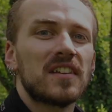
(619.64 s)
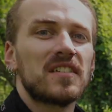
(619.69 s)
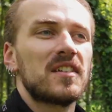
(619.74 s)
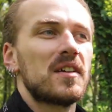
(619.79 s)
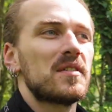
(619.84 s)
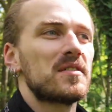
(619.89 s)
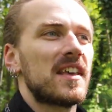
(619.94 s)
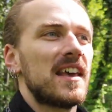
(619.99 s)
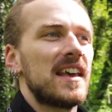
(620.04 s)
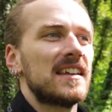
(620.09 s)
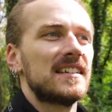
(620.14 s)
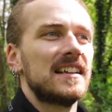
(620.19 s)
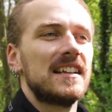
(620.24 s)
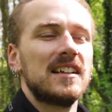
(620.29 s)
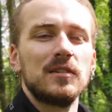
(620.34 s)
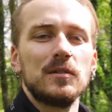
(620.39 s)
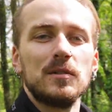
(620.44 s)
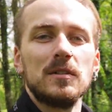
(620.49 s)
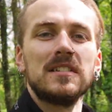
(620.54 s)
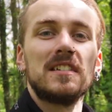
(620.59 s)
as I was getting a
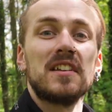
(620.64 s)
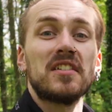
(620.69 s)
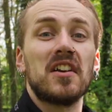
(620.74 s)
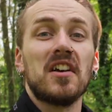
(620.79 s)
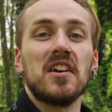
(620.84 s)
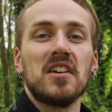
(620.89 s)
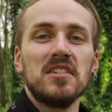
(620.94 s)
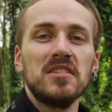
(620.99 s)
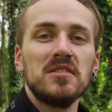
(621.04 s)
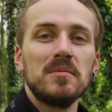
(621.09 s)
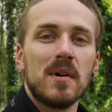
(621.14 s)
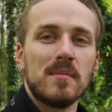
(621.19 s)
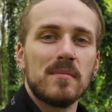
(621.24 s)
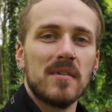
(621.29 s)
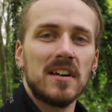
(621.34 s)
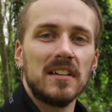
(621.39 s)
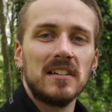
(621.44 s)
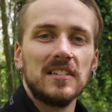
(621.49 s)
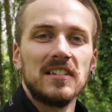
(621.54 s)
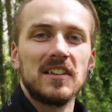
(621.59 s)
little disheartened by
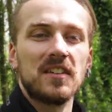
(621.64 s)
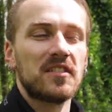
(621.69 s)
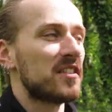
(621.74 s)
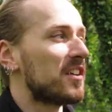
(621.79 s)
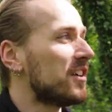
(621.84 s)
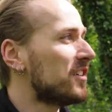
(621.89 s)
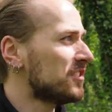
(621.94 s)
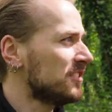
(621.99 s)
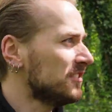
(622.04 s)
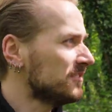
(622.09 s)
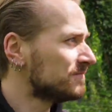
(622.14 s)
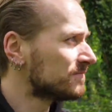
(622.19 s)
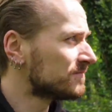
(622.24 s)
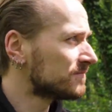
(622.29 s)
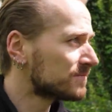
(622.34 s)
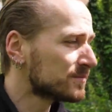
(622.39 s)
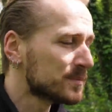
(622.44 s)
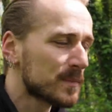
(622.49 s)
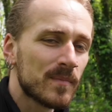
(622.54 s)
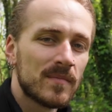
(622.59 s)
my little excursion,
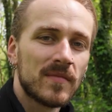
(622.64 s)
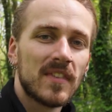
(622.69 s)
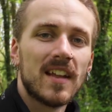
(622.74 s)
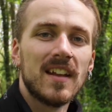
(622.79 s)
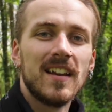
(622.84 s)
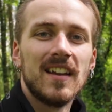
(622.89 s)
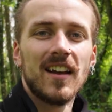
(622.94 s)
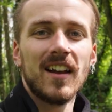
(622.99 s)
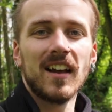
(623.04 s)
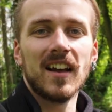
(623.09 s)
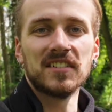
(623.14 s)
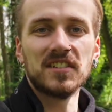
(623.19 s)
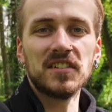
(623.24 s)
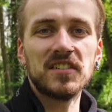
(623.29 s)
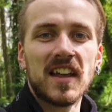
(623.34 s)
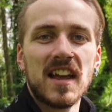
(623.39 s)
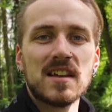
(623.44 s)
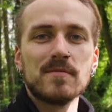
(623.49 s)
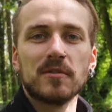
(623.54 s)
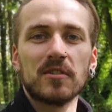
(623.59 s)
I
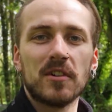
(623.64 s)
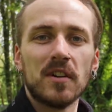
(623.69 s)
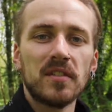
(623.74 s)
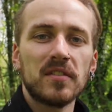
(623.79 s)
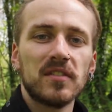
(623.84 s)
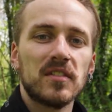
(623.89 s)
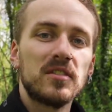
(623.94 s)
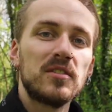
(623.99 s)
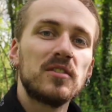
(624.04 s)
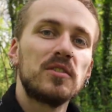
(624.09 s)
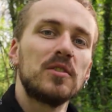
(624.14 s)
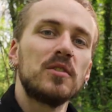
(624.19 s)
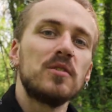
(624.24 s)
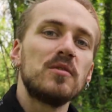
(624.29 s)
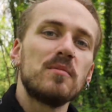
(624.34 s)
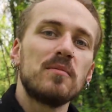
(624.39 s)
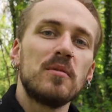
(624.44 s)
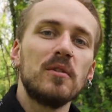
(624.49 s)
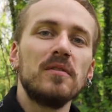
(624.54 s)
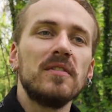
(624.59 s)
just came across
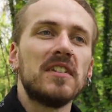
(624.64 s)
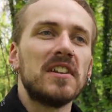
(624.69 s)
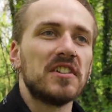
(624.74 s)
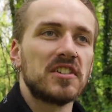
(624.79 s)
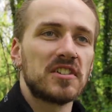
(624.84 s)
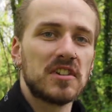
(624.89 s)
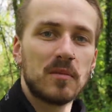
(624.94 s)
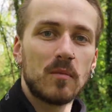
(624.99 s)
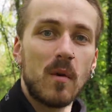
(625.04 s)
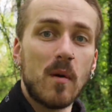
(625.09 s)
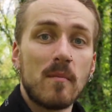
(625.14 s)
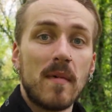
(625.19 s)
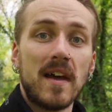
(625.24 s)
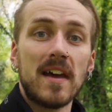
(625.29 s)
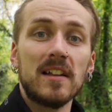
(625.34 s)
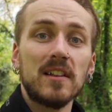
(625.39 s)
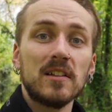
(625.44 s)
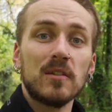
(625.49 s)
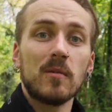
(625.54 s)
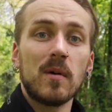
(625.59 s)
2 bullfinch, 1
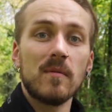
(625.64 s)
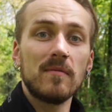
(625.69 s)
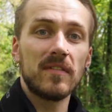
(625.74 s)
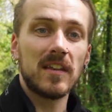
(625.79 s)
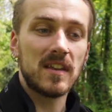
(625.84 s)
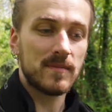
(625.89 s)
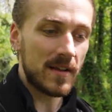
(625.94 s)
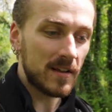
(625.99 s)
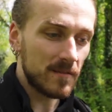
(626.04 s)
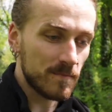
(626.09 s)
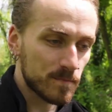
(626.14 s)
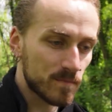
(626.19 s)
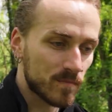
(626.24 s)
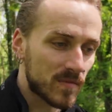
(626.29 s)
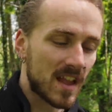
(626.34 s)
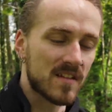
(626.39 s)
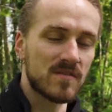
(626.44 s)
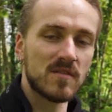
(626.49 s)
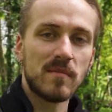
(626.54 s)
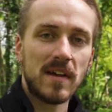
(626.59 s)
male, 1 female,
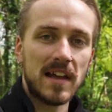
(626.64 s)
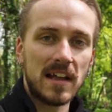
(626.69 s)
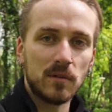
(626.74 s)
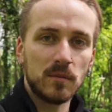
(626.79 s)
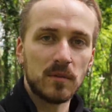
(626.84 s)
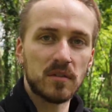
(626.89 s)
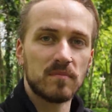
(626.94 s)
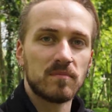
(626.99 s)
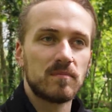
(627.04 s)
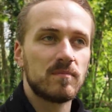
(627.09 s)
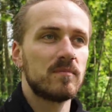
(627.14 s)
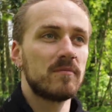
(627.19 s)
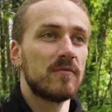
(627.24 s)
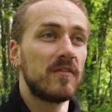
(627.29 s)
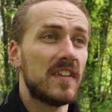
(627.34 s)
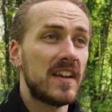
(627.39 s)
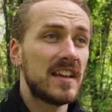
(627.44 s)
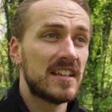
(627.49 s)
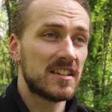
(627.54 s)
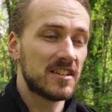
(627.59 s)
and the male was
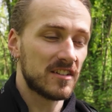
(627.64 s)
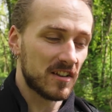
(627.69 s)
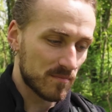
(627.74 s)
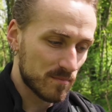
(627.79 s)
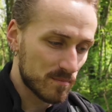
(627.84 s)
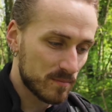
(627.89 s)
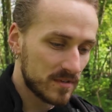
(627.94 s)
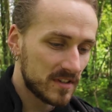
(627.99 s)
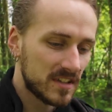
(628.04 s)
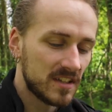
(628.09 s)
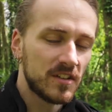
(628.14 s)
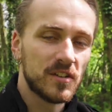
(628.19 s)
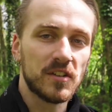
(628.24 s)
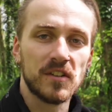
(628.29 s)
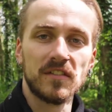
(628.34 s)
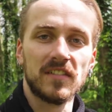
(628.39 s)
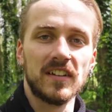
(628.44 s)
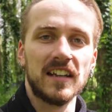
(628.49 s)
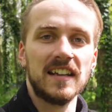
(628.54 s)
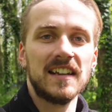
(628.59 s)
feeding like
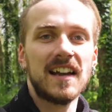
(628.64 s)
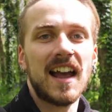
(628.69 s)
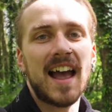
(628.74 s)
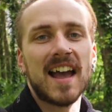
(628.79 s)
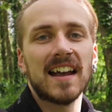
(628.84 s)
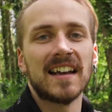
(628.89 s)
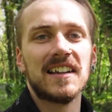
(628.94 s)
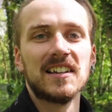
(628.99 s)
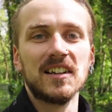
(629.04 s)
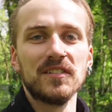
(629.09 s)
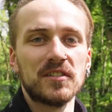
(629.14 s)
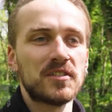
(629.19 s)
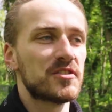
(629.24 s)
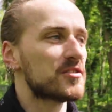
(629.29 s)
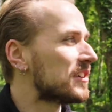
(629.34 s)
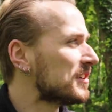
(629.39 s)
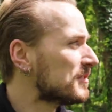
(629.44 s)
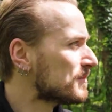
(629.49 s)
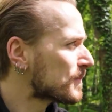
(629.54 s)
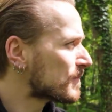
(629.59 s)
beautifully, hanging off a
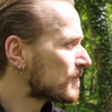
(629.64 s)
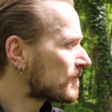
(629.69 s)
tree.